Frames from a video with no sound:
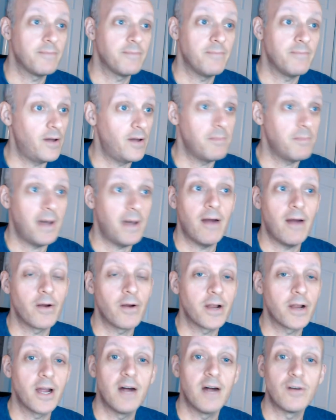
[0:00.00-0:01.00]
I only buy
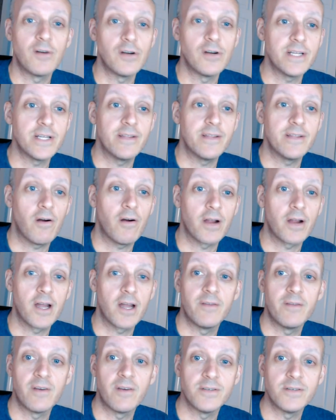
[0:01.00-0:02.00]
hardcovers and the
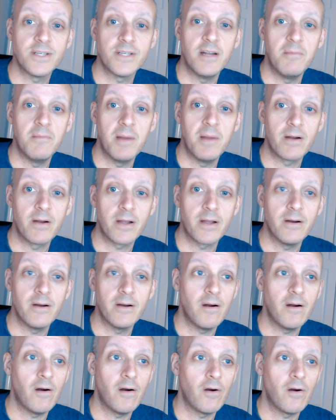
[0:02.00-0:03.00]
hardcovers in America
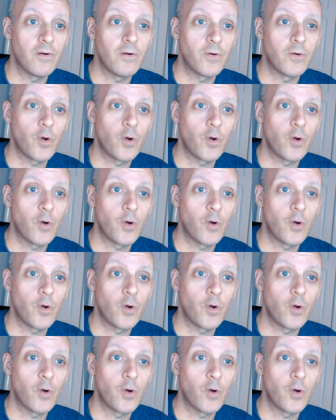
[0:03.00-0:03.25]
are